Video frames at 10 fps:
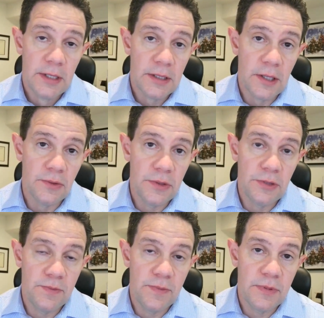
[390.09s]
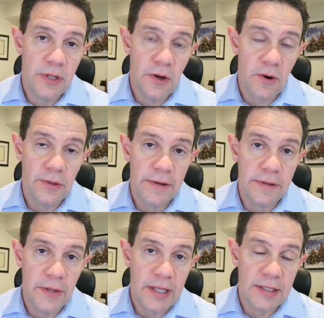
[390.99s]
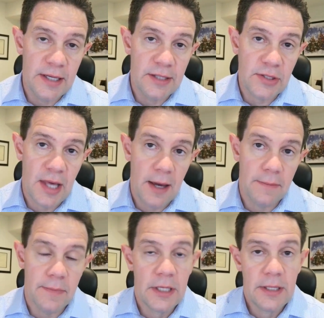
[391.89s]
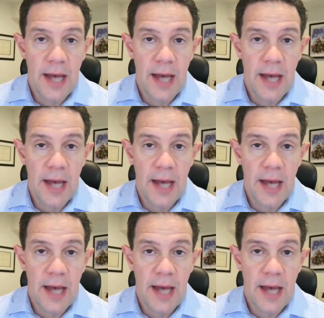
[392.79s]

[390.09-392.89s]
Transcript: you know, you the earlier you can teach them